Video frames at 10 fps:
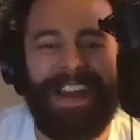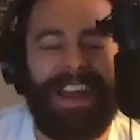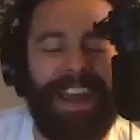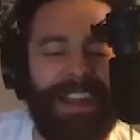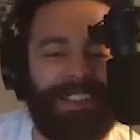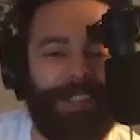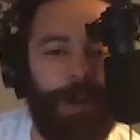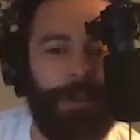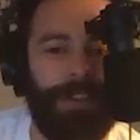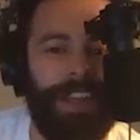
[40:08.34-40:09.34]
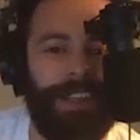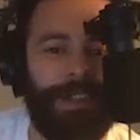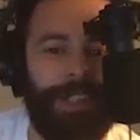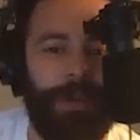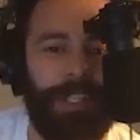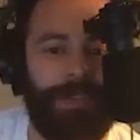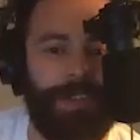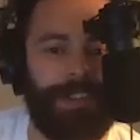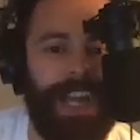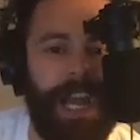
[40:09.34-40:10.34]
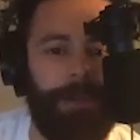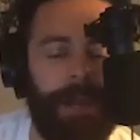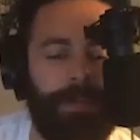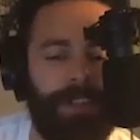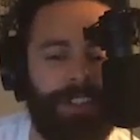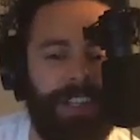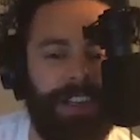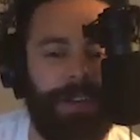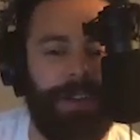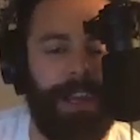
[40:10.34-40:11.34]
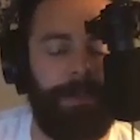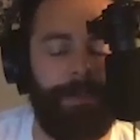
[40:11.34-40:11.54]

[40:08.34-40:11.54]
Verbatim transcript: hey, Shelby, thank you so much for your time. I appreciate it. Okay.